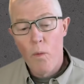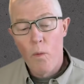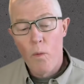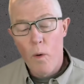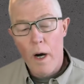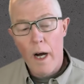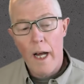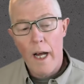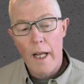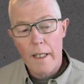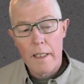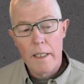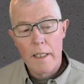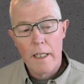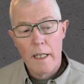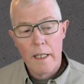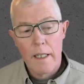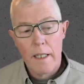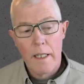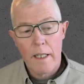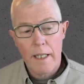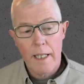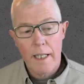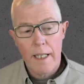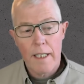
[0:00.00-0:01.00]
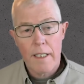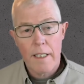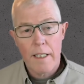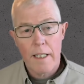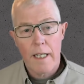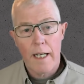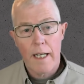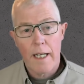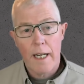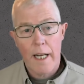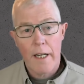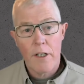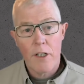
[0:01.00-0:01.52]
what the
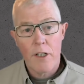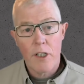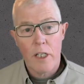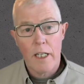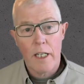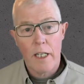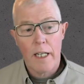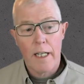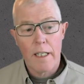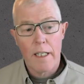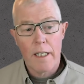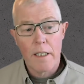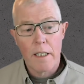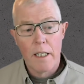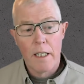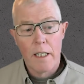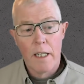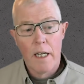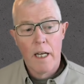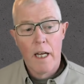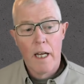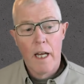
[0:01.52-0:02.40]
incident energy is,